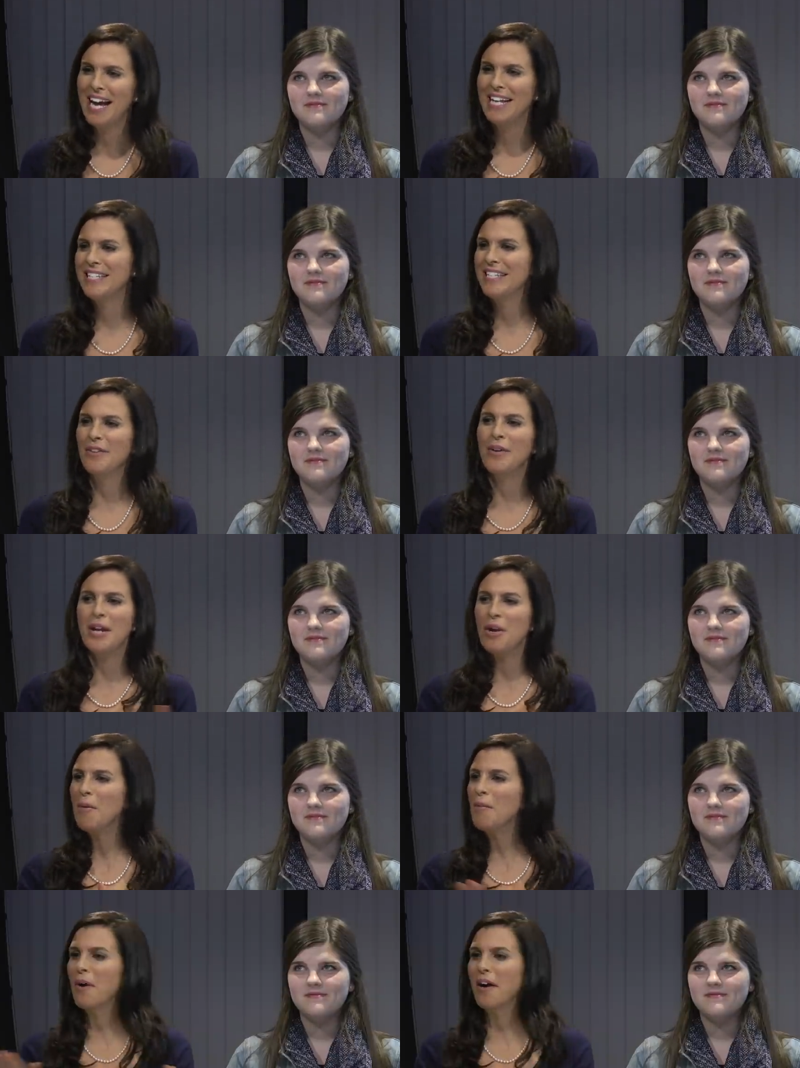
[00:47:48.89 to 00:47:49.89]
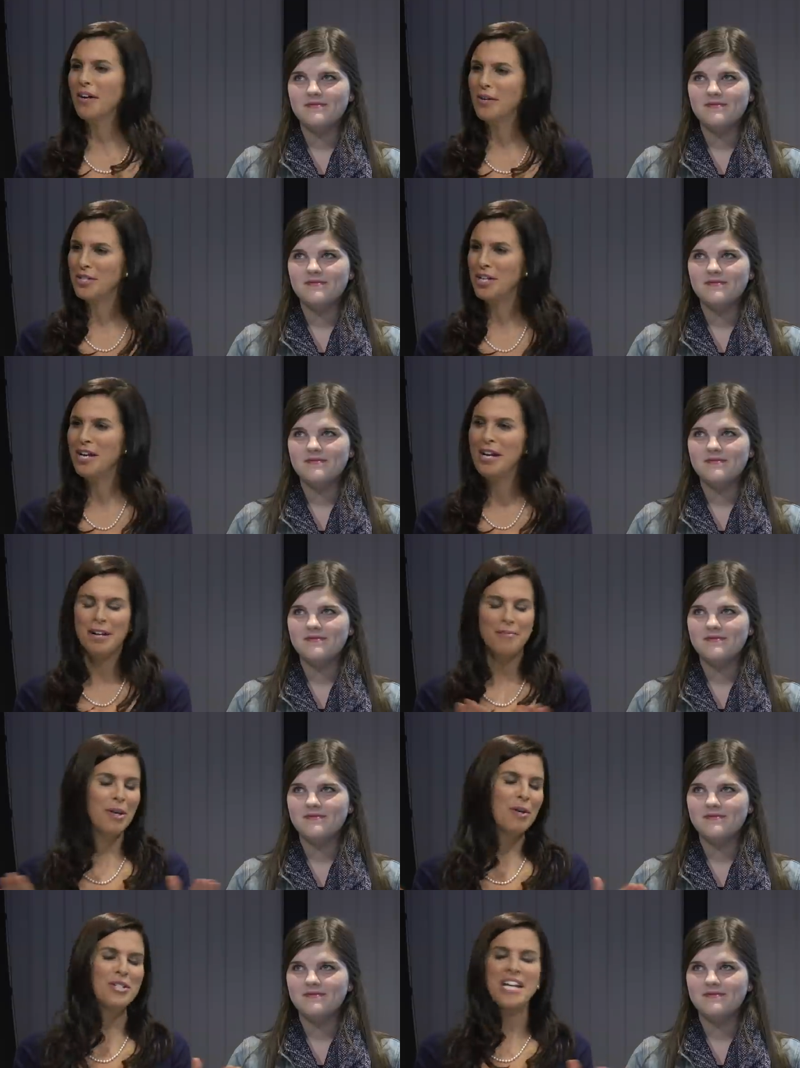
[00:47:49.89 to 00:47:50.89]
Speaker 1: I said, okay, no more.
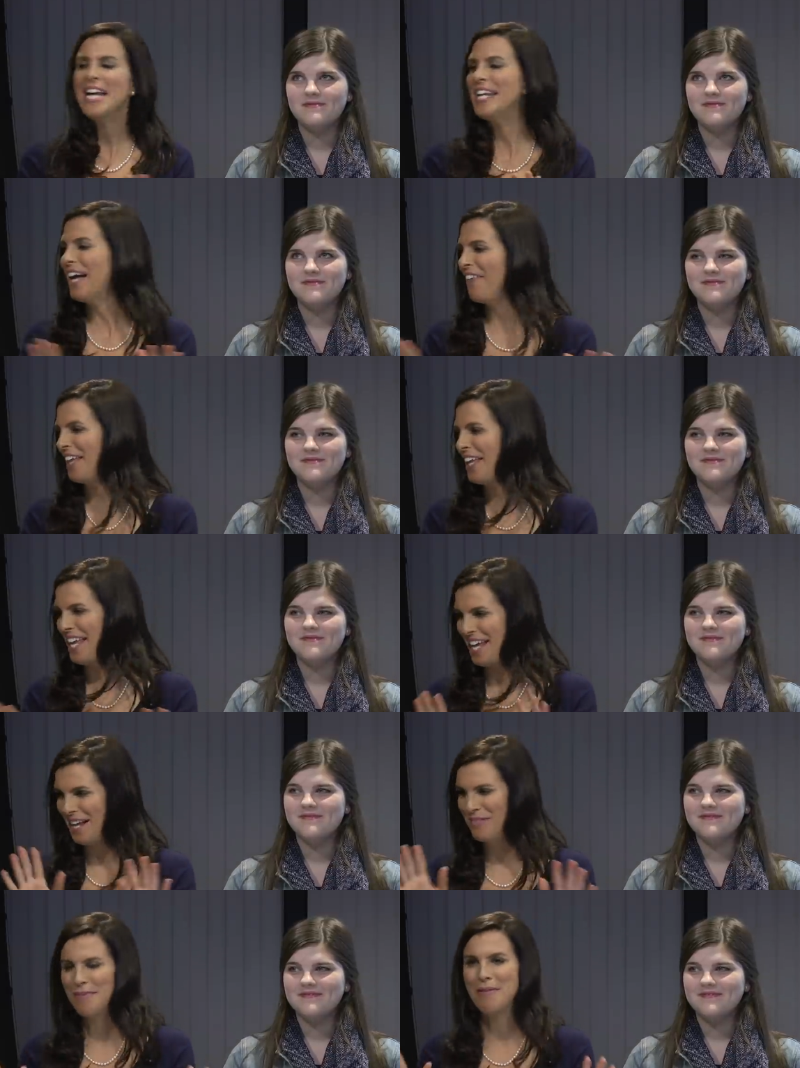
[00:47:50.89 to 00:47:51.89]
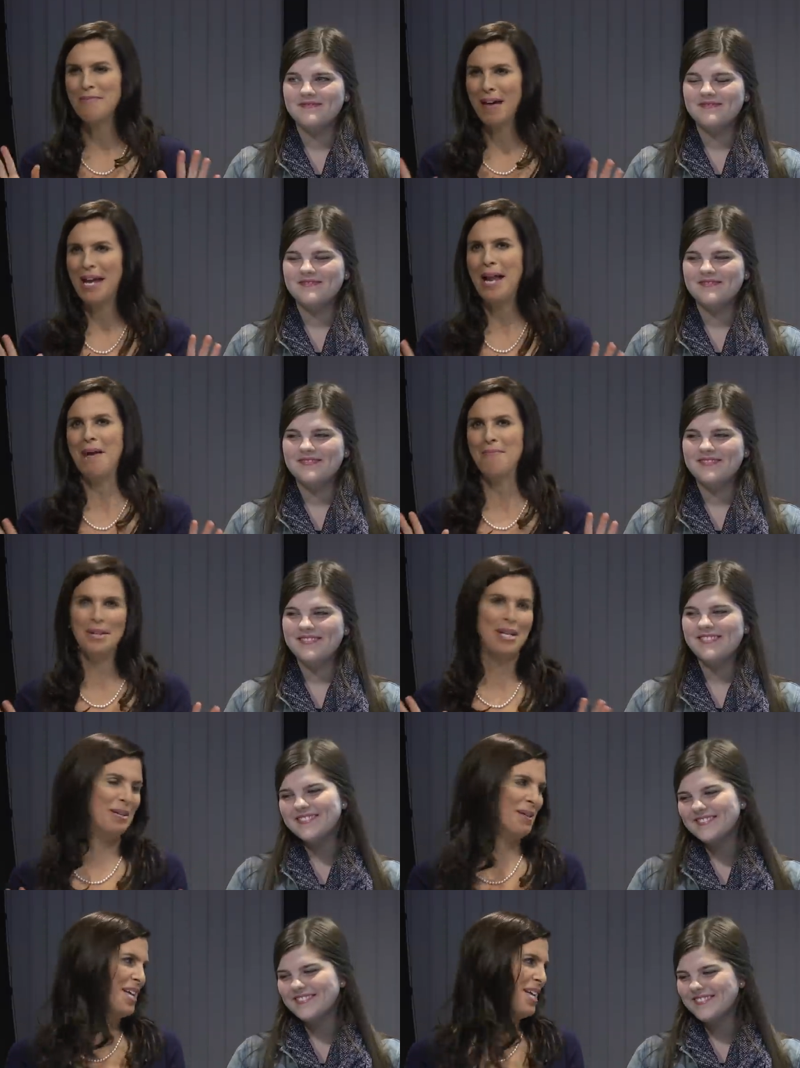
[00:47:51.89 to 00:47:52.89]
Coach and Ellie can't have something bad happen
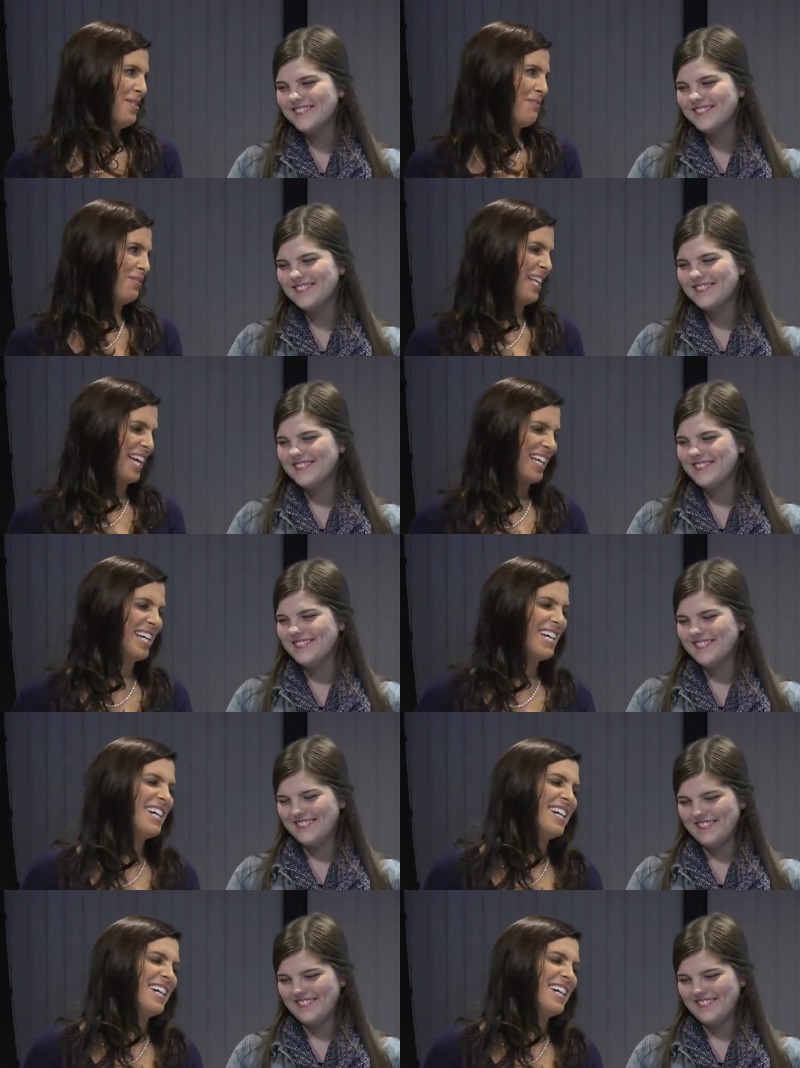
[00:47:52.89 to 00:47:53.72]
in the play.